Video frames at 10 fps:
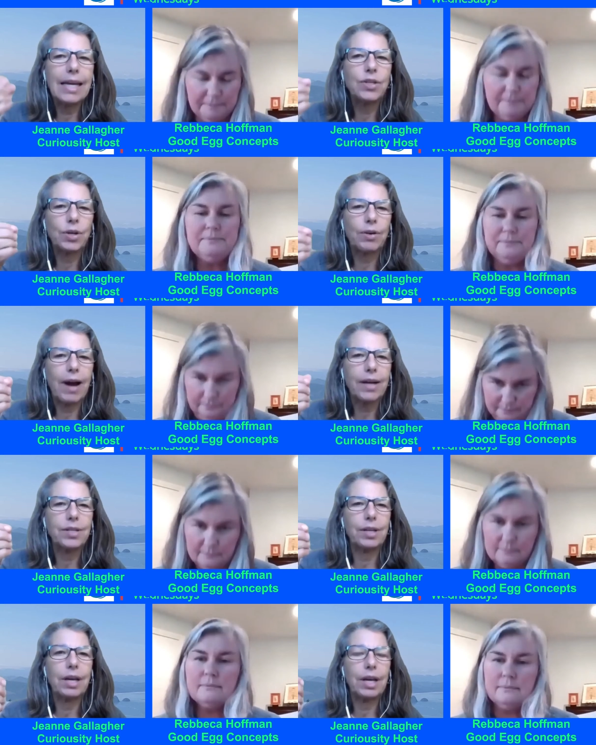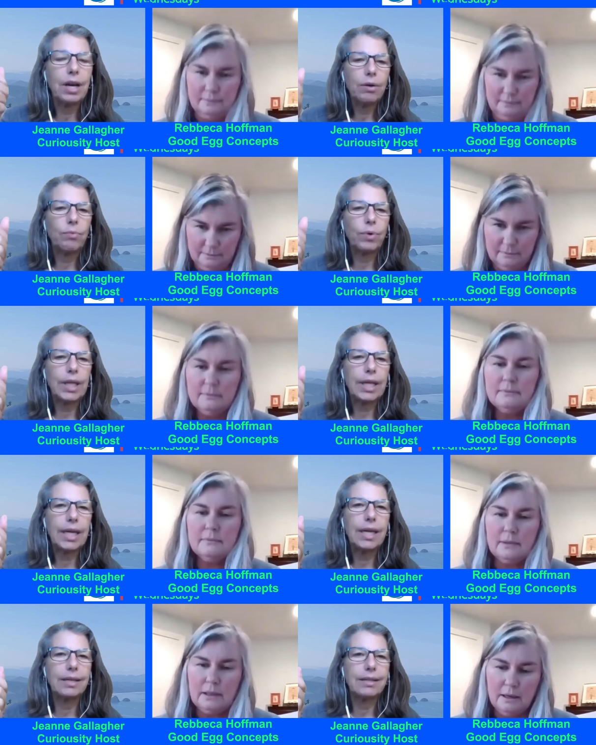Speaker 1: yeah. that right. interaction
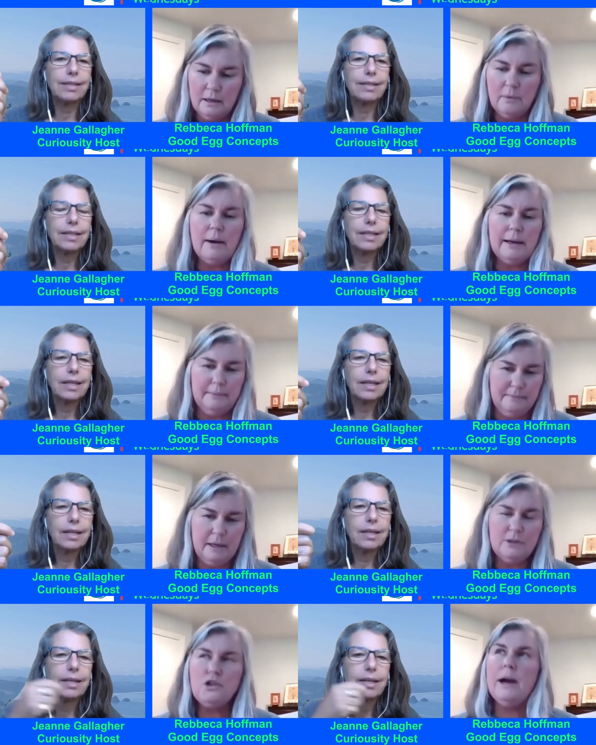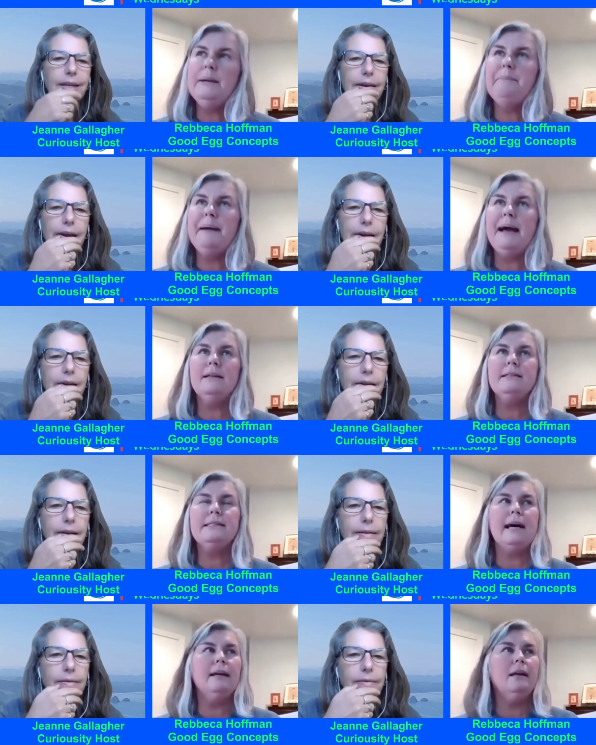really is.
Speaker 2: Right. And trying
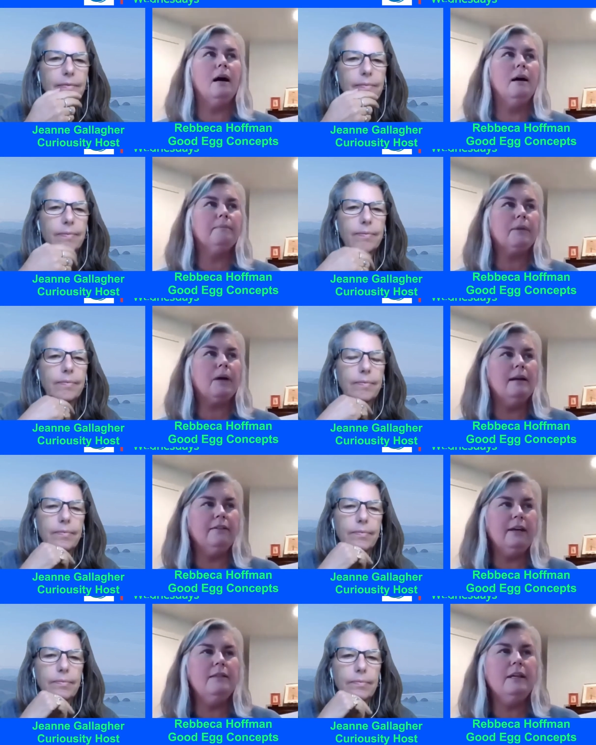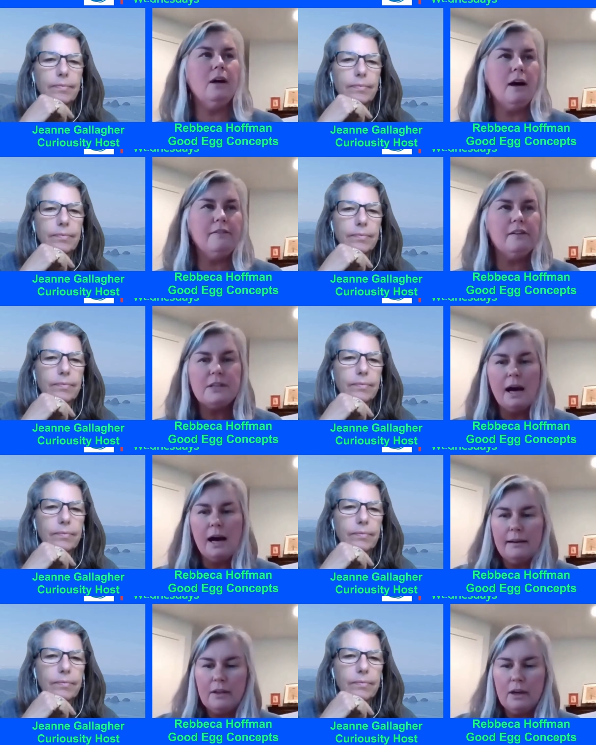to balance that um, kind of in the
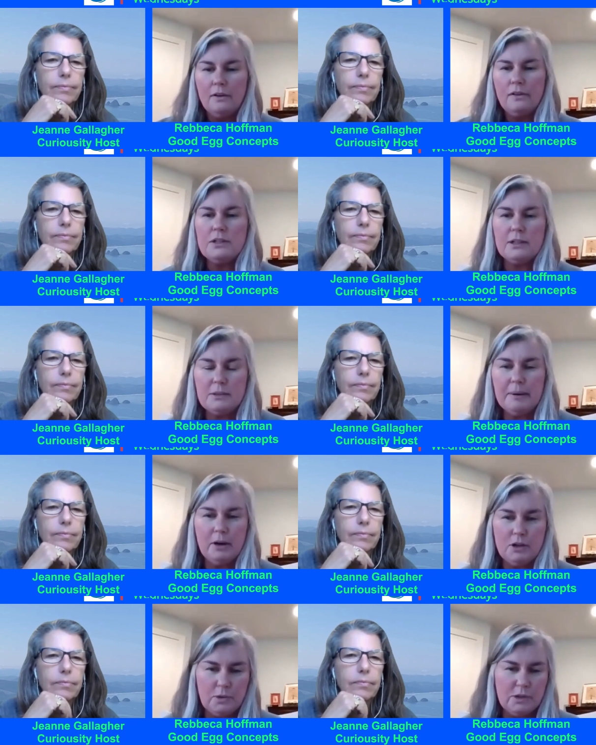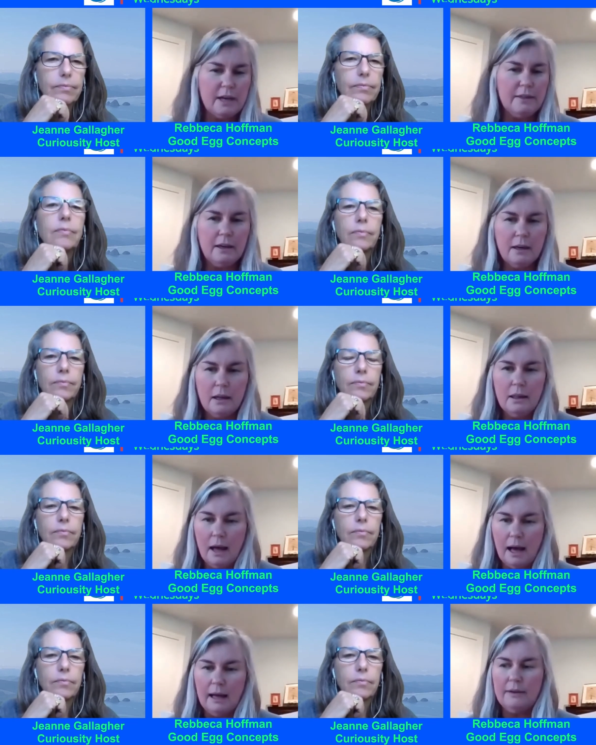office, out of the office experience, which I
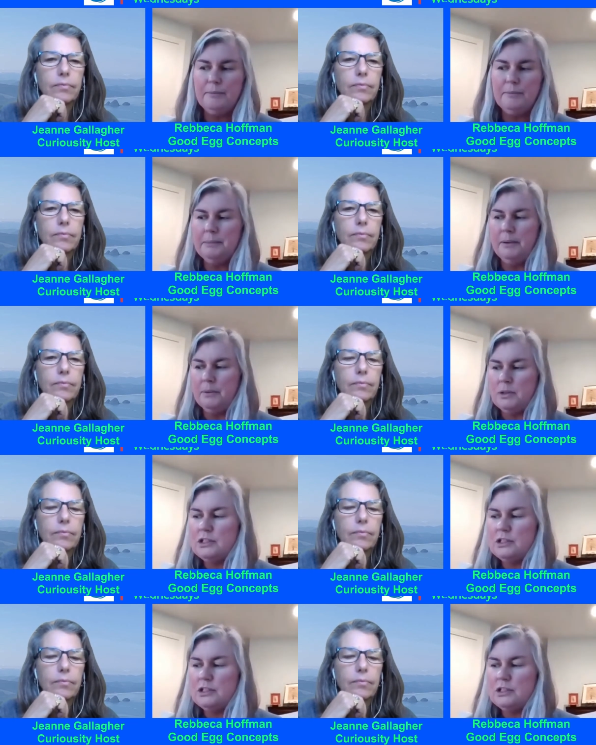think a lot of